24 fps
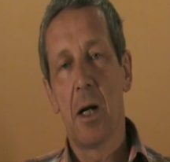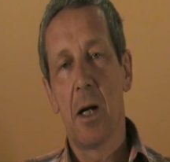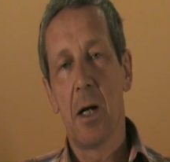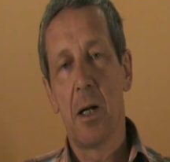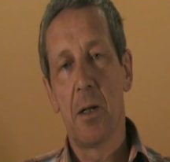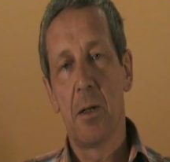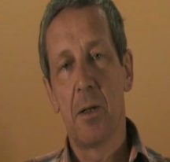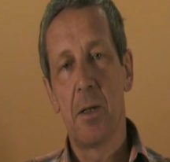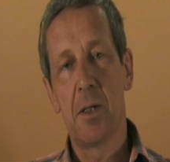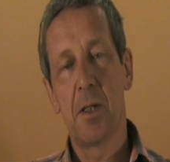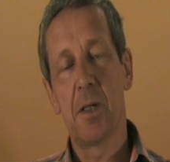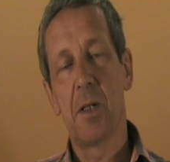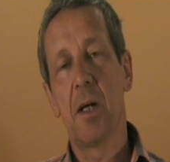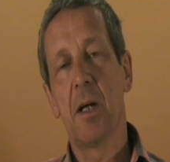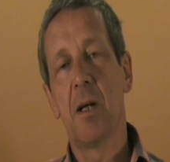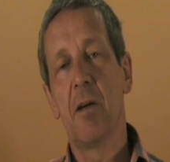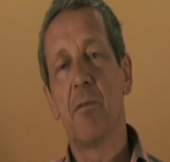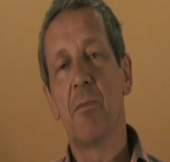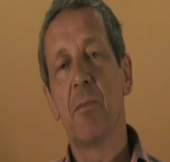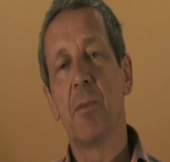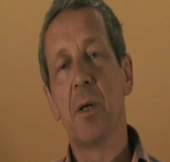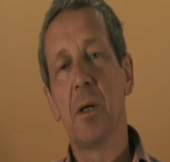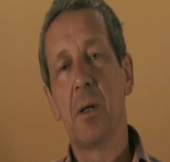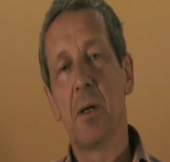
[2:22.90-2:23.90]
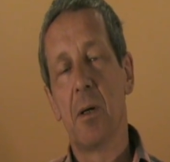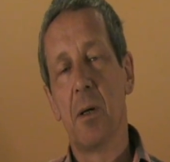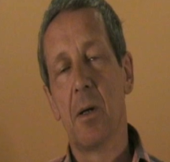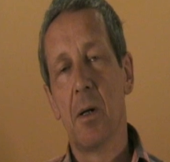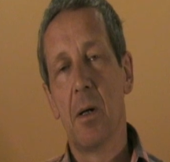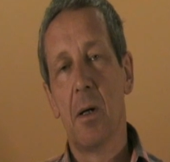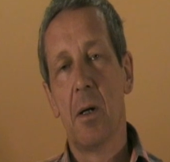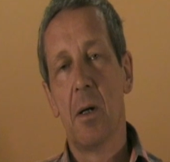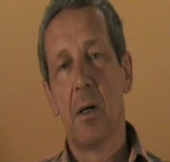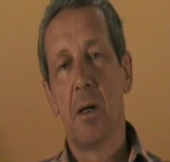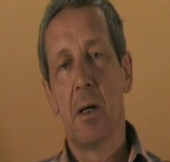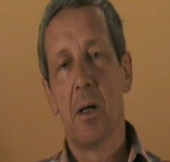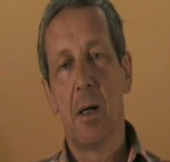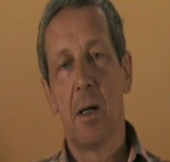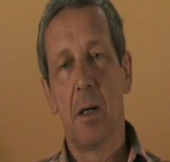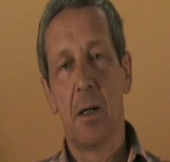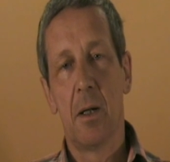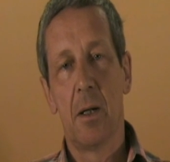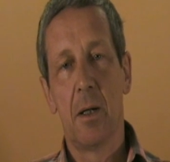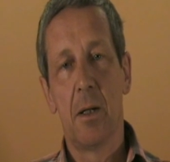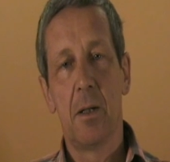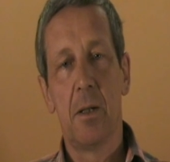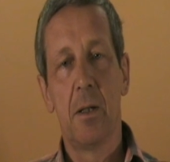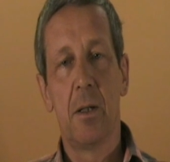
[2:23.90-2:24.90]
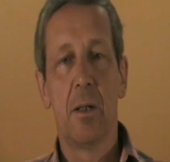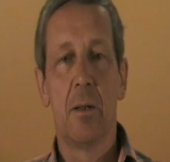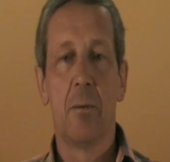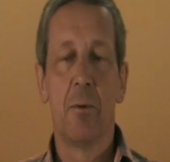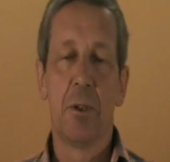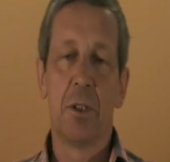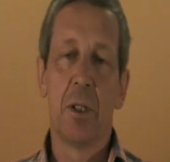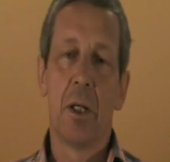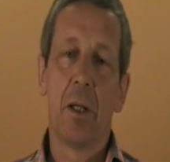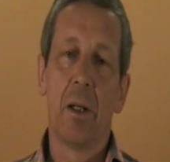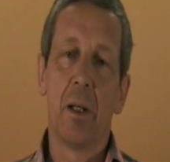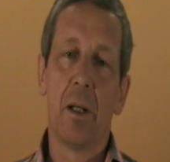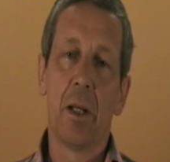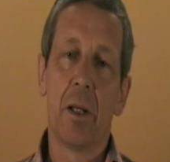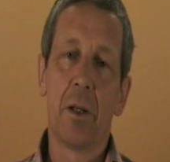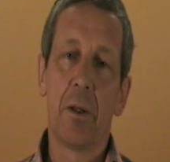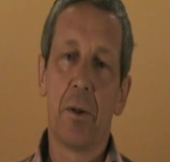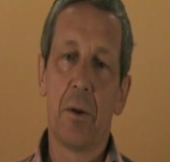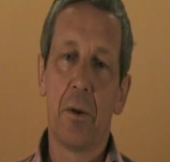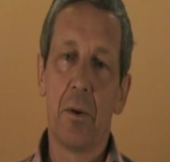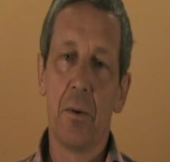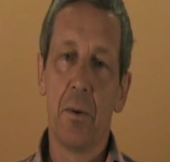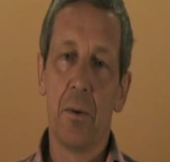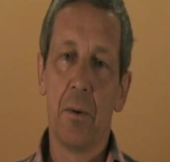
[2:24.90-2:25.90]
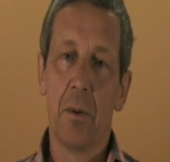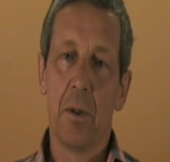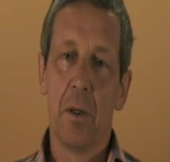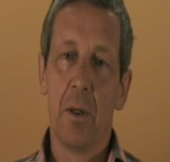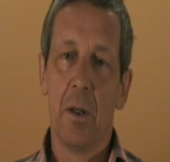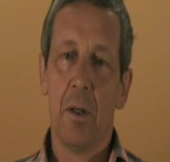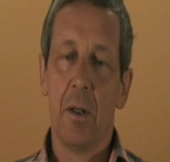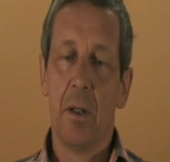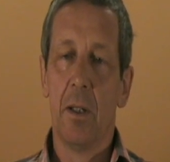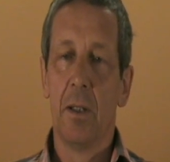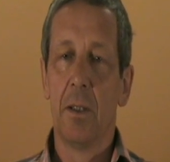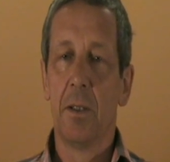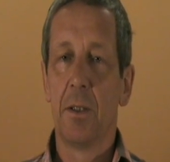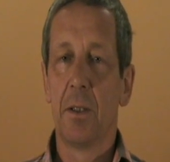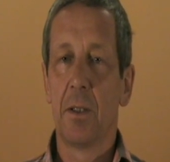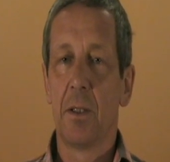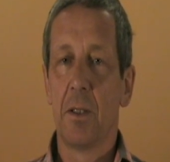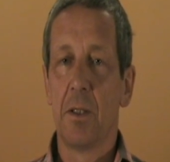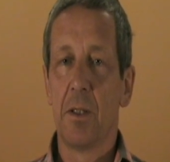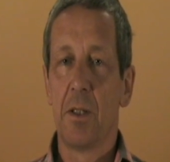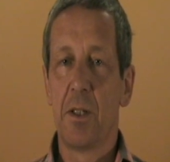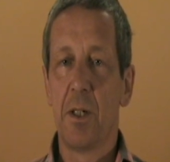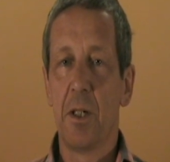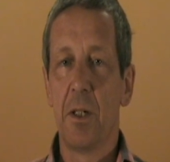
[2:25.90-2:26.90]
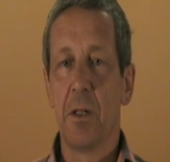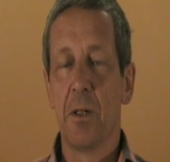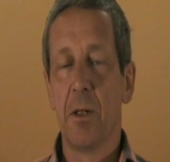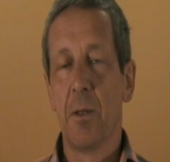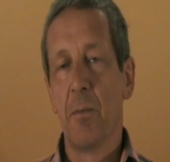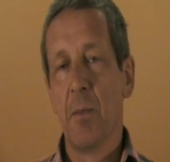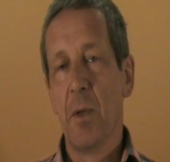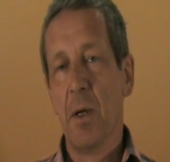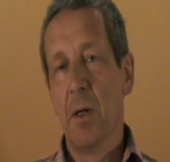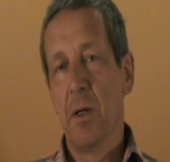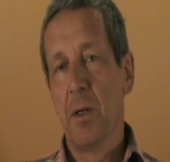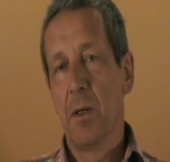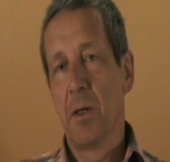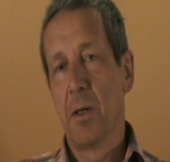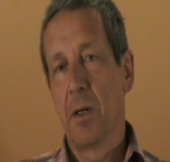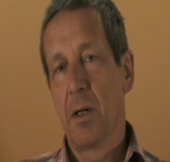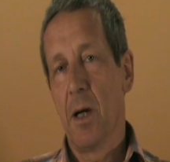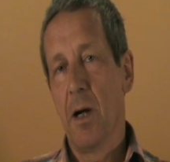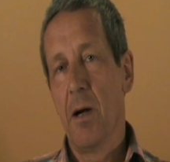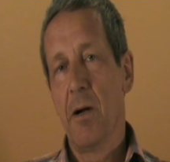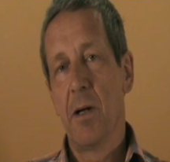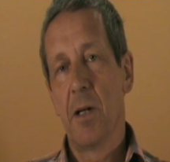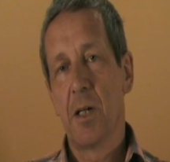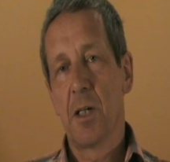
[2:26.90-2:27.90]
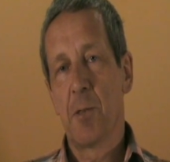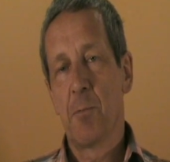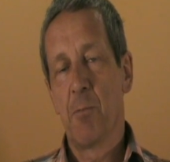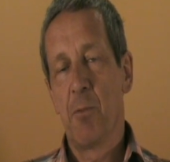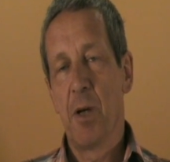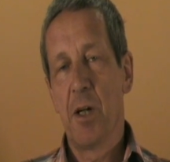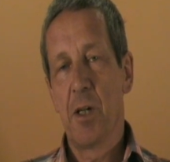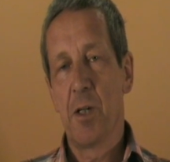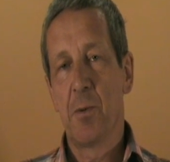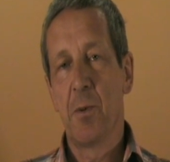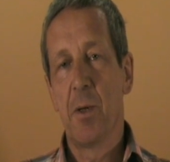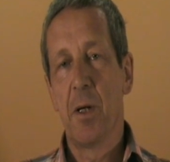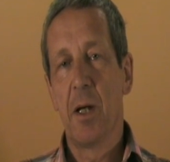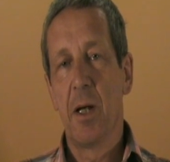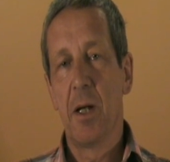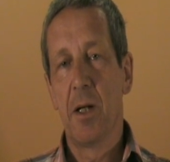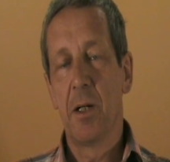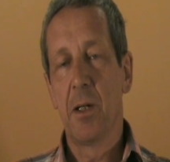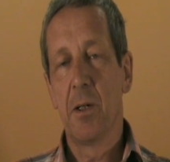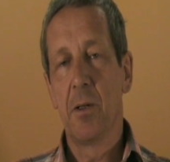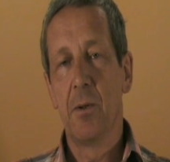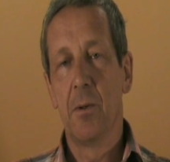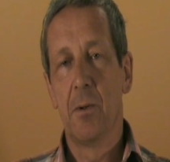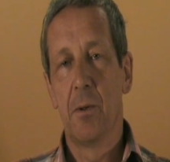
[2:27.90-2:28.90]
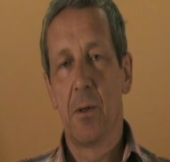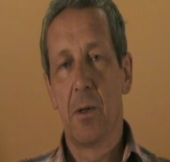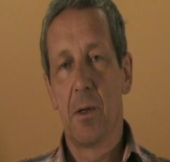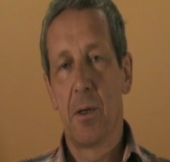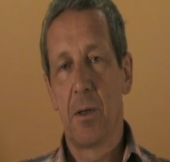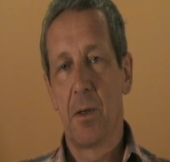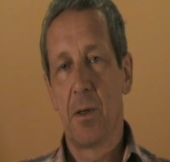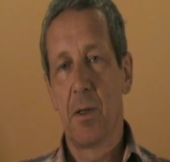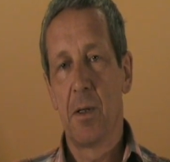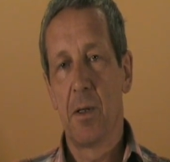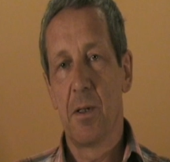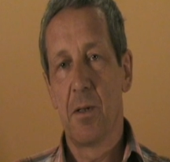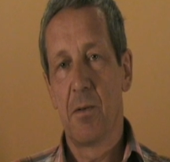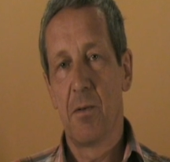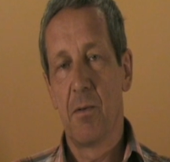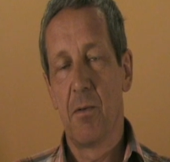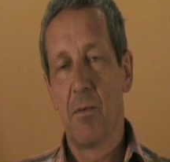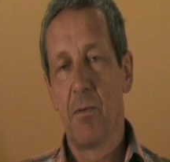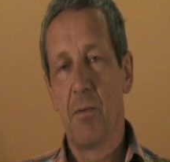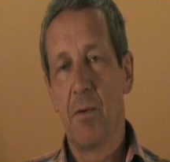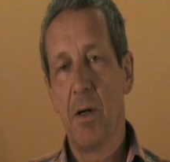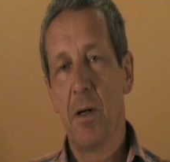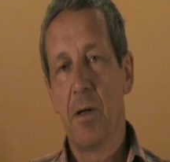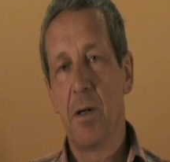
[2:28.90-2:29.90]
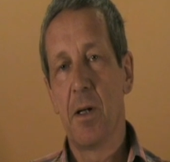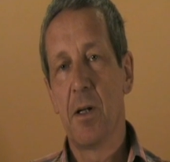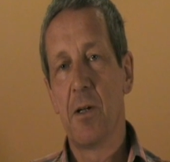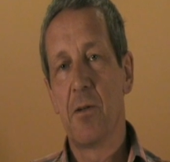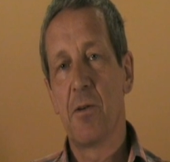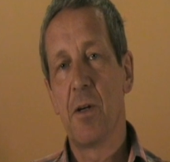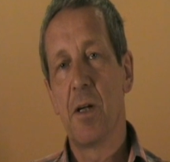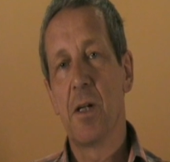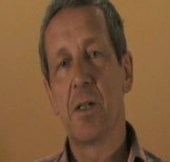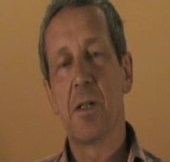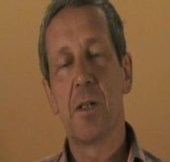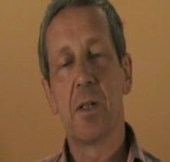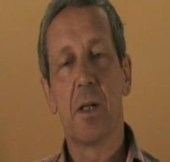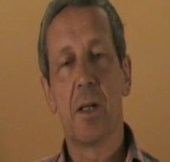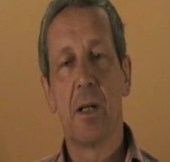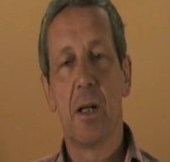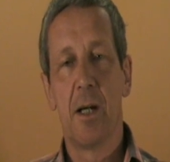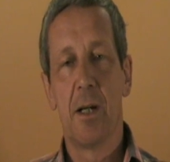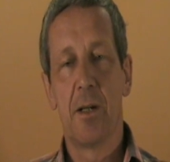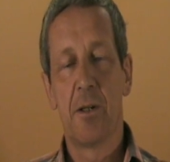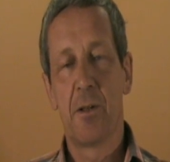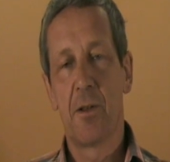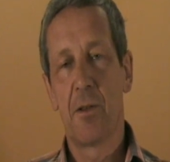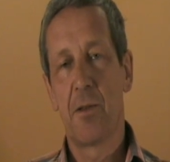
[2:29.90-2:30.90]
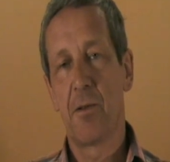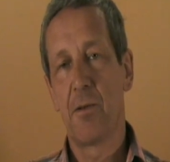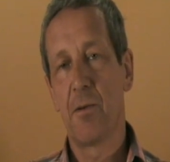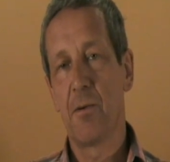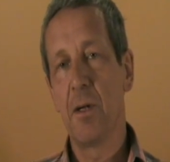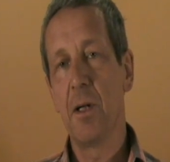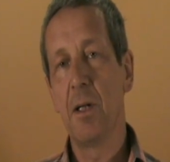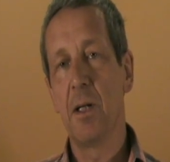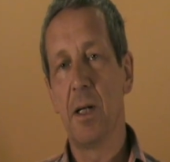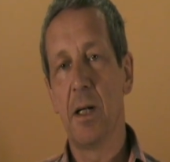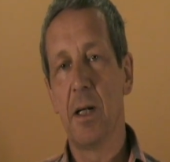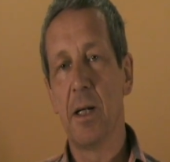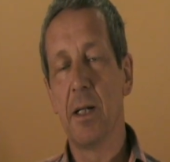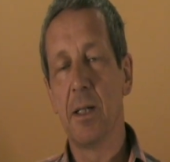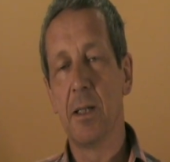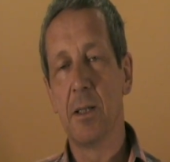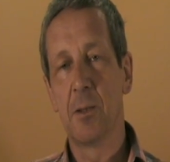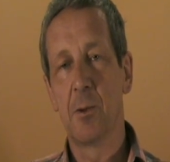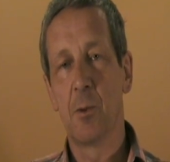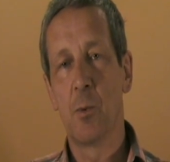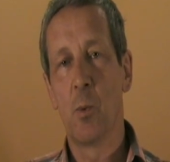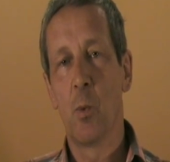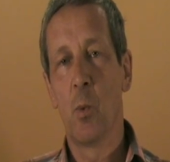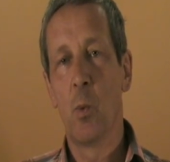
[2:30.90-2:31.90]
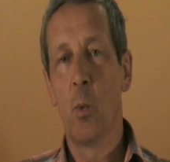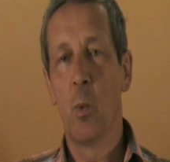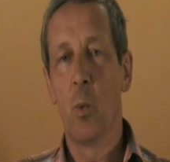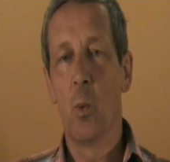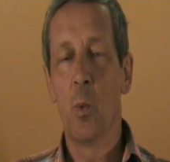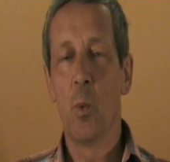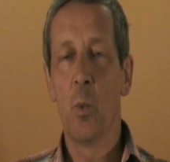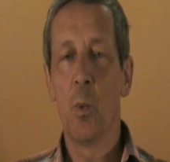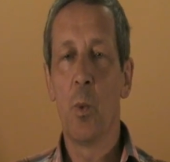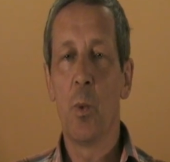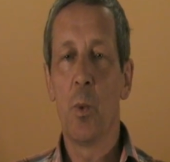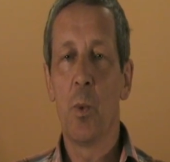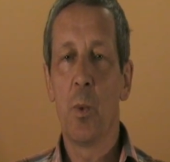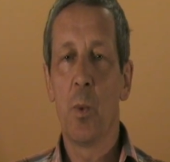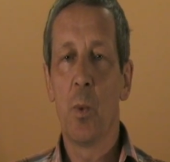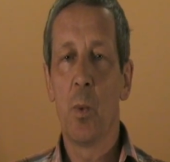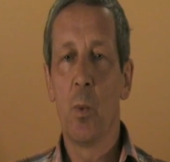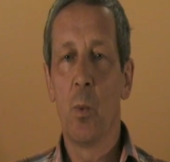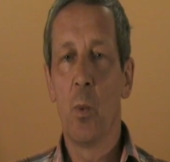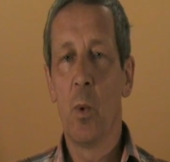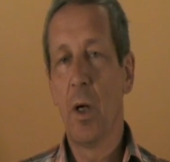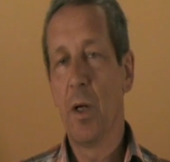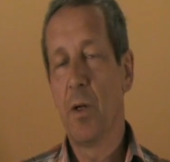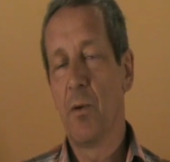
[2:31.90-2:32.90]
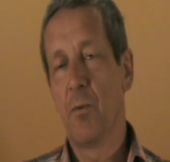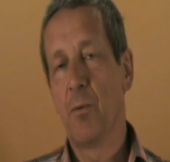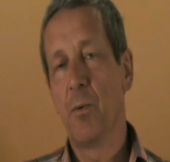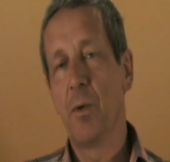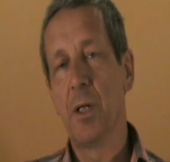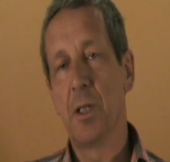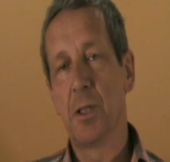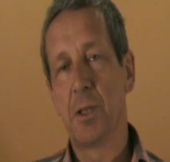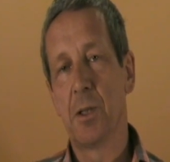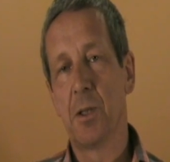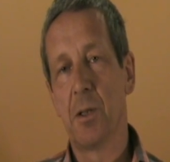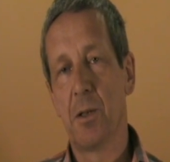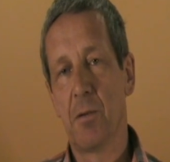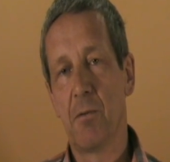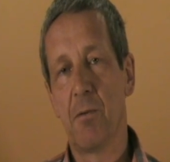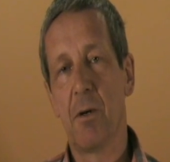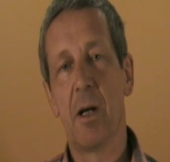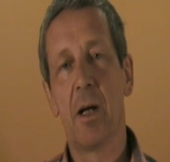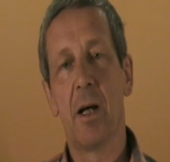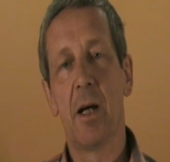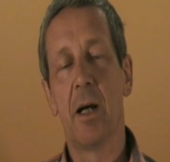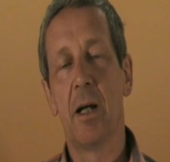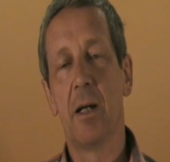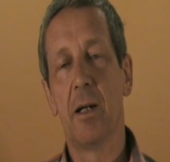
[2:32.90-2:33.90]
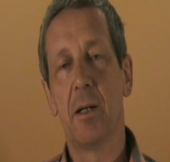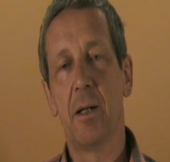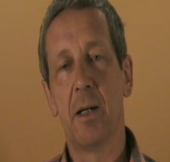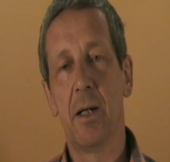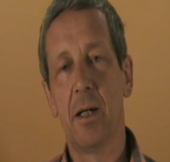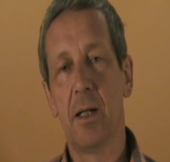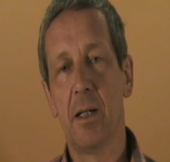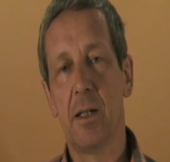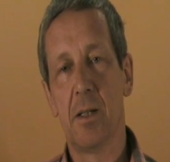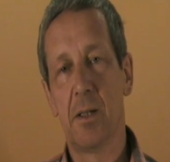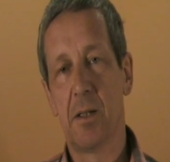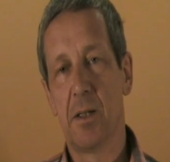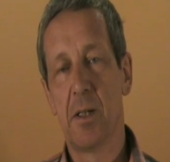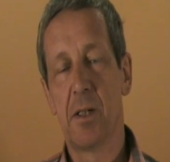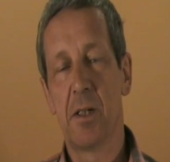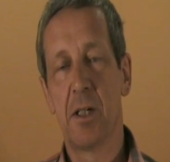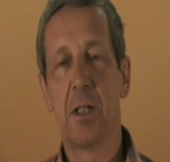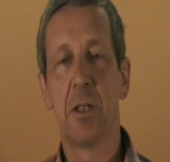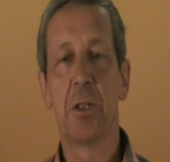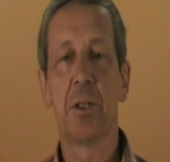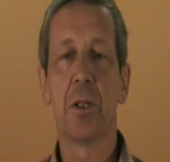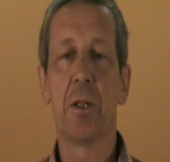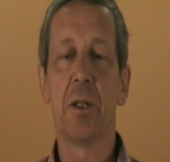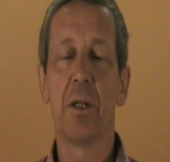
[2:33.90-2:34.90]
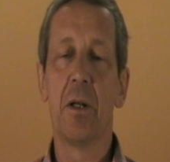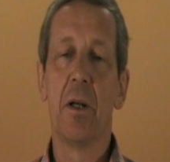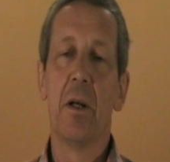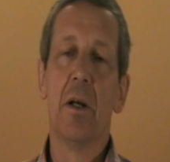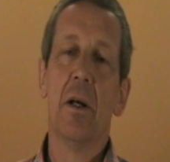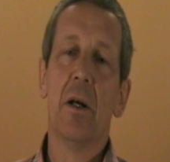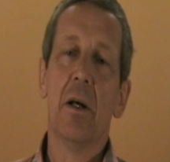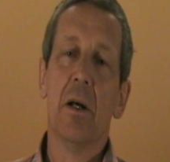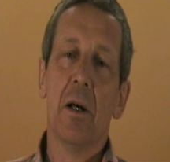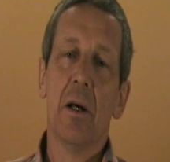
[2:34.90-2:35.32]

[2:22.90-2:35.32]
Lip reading: And this gave me an idea which I'd like you to consider. The Decarie Expressway heading north is very interesting. It has 3 lanes, one of which, the right-hand lane, is essentially